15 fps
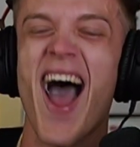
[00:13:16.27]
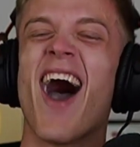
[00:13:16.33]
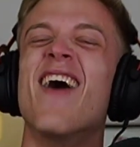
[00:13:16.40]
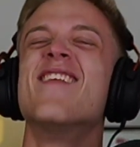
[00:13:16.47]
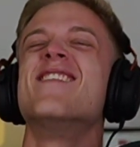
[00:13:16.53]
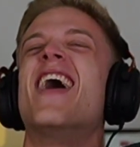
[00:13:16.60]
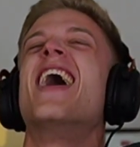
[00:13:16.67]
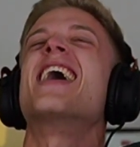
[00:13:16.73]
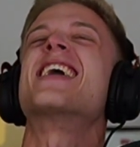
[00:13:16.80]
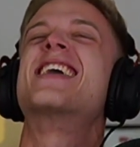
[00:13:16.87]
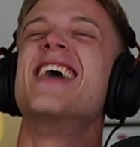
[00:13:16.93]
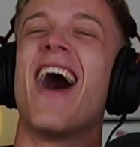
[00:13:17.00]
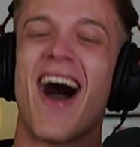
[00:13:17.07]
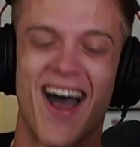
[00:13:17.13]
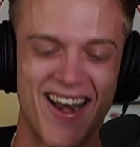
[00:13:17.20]
oh my
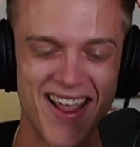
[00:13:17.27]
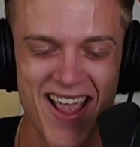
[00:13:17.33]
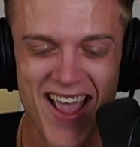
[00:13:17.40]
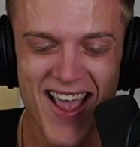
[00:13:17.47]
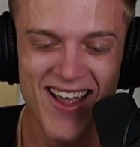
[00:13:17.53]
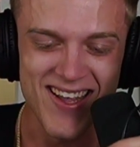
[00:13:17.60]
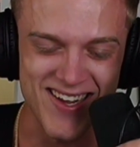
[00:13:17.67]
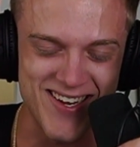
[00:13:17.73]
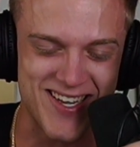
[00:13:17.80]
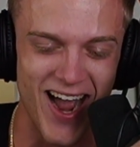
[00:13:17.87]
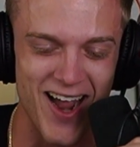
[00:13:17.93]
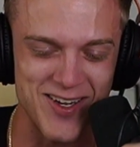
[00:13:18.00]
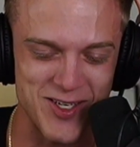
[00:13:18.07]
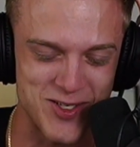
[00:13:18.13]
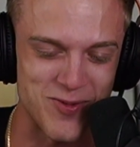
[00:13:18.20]
god,
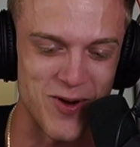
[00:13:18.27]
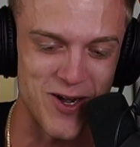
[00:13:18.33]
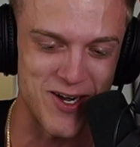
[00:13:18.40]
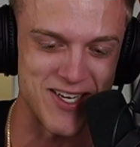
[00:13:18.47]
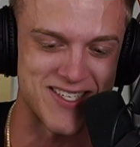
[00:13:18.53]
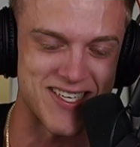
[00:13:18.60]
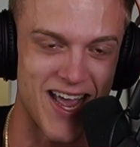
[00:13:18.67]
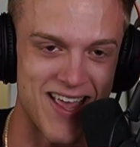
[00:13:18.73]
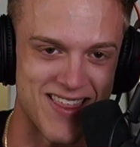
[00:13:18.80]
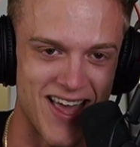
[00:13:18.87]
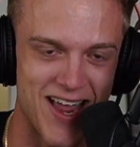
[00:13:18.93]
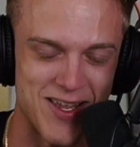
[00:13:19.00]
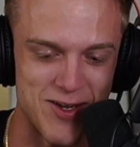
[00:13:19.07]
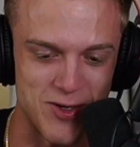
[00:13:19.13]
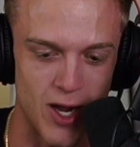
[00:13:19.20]
I just wanted to say
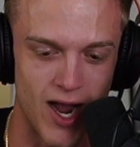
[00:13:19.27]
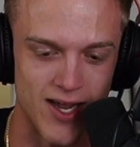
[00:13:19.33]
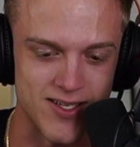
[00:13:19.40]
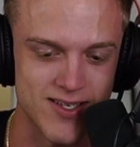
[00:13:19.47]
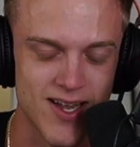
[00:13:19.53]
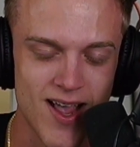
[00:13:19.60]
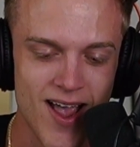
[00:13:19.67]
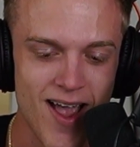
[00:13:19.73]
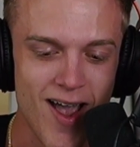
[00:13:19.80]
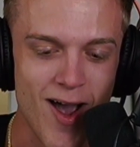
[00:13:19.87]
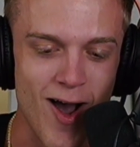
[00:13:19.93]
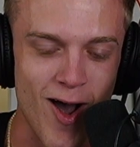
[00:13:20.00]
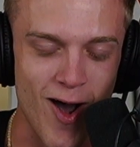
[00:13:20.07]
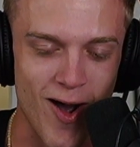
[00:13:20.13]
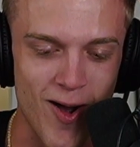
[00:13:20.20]
thank you guys.
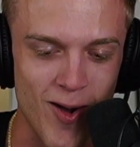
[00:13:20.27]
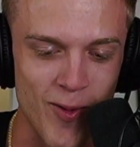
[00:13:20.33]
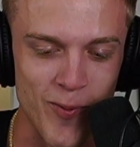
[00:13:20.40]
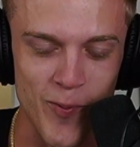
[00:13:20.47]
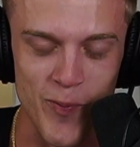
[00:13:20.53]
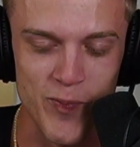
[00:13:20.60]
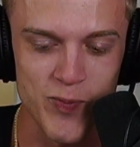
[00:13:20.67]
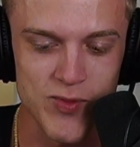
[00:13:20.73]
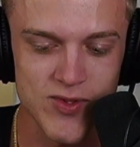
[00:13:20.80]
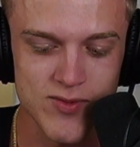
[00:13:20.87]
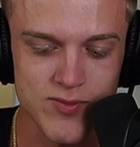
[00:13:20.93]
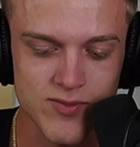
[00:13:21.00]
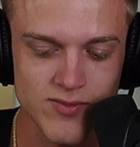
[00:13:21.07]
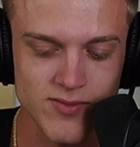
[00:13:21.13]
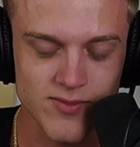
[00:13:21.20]
Um,
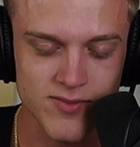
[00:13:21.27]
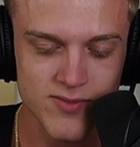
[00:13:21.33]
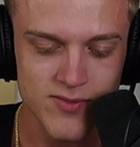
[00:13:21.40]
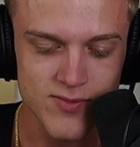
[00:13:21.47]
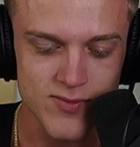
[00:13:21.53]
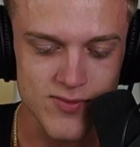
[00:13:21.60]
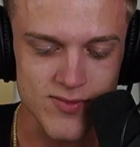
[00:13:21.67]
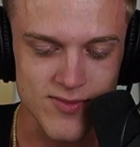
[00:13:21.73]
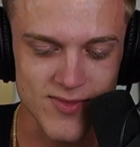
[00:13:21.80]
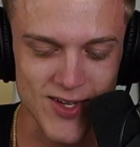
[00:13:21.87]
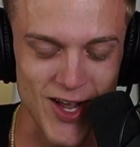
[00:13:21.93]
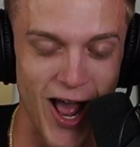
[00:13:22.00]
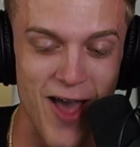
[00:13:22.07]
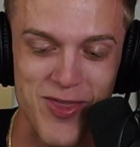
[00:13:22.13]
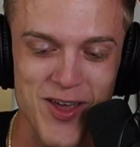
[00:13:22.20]

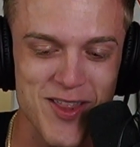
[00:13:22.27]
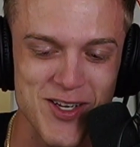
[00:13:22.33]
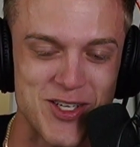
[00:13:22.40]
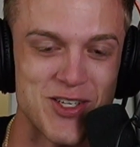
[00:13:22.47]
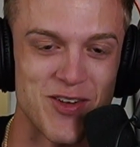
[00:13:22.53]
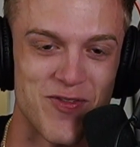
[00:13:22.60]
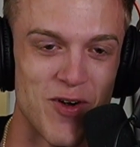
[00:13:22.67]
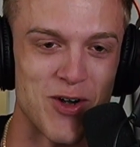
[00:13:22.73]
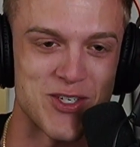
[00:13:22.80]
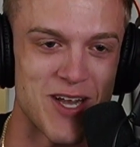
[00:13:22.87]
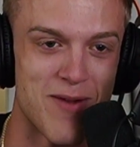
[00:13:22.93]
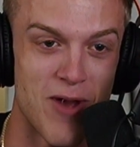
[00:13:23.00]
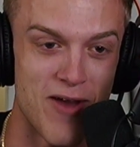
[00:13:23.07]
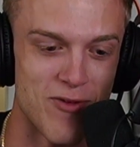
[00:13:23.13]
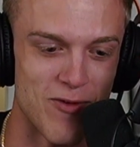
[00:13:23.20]
I think this is the first
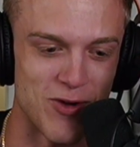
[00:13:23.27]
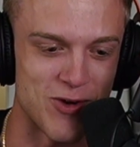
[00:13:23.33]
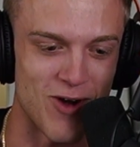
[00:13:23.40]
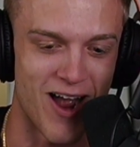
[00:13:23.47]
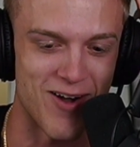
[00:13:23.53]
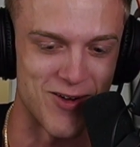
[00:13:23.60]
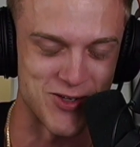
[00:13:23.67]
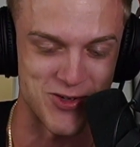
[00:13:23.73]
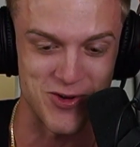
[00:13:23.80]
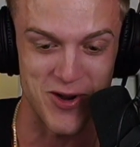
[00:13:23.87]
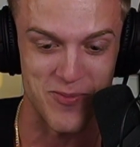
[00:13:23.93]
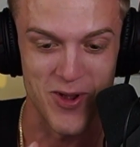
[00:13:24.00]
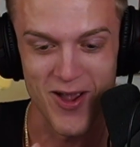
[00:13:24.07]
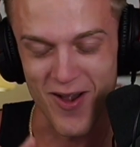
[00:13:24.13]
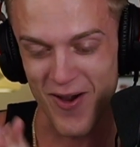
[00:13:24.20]
time I've ever cried on
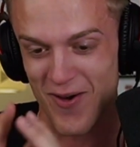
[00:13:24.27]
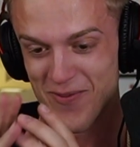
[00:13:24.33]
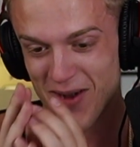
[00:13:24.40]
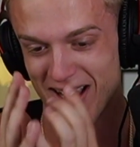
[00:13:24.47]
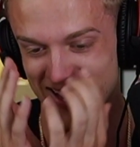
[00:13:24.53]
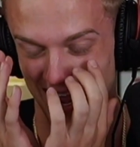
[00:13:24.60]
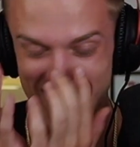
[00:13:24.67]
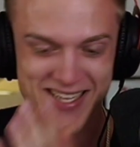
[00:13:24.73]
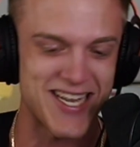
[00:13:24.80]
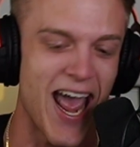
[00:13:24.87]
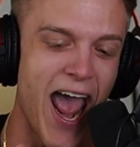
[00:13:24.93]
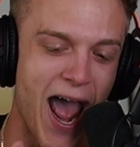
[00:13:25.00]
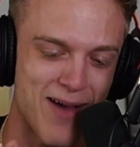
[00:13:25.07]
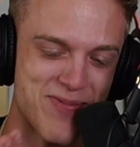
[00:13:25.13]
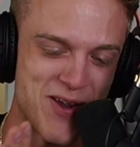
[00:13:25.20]
stream. Oh my god, it's a
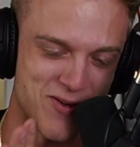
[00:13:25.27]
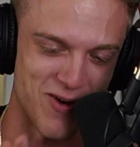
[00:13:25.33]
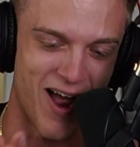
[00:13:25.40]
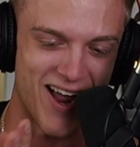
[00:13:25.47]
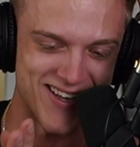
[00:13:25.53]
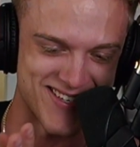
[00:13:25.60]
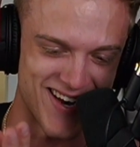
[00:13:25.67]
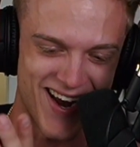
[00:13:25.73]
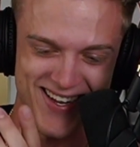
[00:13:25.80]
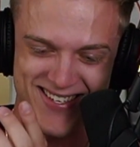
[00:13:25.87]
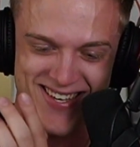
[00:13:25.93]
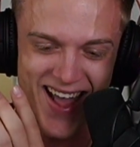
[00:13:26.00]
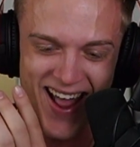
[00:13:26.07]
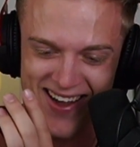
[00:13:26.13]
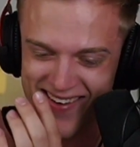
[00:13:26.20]
happy cry. It's not a
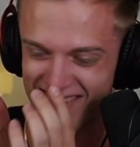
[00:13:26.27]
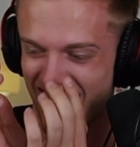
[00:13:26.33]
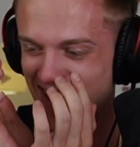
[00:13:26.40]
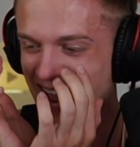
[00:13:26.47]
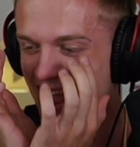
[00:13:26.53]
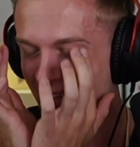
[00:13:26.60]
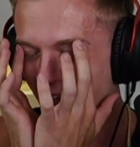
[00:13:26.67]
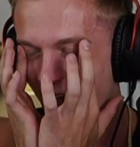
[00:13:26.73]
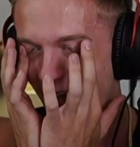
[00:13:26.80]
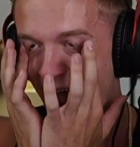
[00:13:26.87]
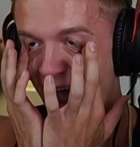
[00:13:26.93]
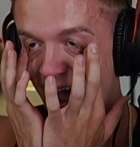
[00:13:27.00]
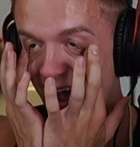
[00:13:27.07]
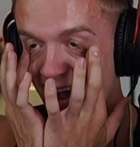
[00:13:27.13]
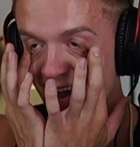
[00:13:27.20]
sad cry.
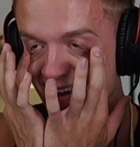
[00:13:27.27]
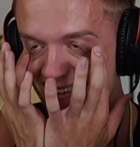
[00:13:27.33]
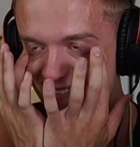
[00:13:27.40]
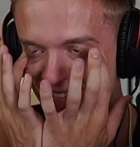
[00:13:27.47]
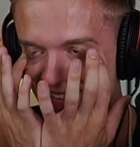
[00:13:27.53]
Um,